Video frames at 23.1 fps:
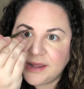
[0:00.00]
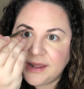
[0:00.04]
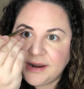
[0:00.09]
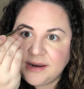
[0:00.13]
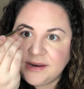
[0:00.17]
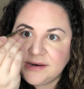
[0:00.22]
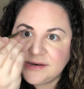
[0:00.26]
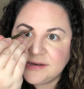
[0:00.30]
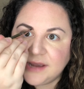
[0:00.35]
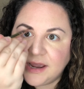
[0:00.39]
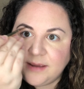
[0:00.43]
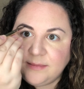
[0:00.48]

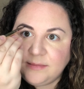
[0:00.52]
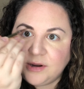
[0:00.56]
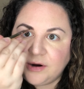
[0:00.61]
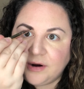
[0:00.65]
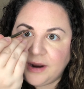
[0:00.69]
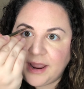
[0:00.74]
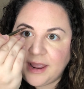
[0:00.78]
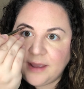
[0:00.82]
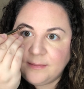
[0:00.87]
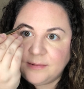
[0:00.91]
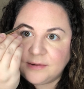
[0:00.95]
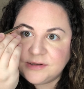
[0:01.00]
Anytime you're
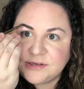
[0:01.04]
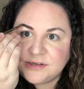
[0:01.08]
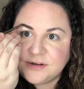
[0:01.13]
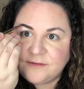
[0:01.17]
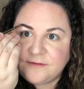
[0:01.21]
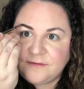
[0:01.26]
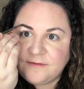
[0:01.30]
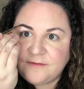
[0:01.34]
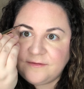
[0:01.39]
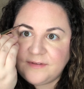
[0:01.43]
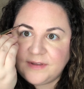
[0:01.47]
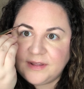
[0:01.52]
able to
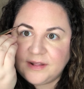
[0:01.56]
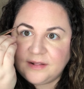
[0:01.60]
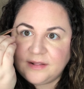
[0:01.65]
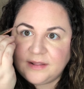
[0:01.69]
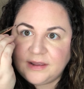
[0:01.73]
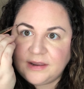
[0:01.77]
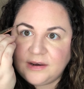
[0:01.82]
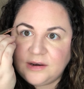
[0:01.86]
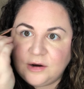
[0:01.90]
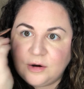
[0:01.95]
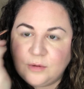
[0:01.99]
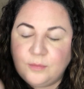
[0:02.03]
fill
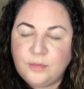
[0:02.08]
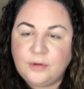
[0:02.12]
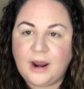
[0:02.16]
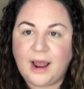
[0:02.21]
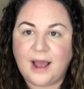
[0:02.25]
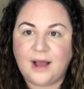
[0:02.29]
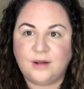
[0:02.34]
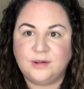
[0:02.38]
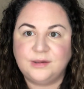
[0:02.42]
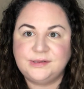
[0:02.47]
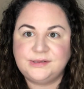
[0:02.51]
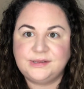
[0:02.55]
in your
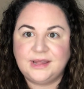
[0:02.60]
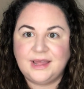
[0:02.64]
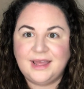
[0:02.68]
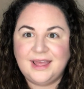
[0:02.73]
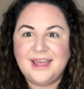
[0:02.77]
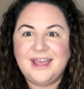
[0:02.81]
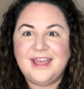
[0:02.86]
brows,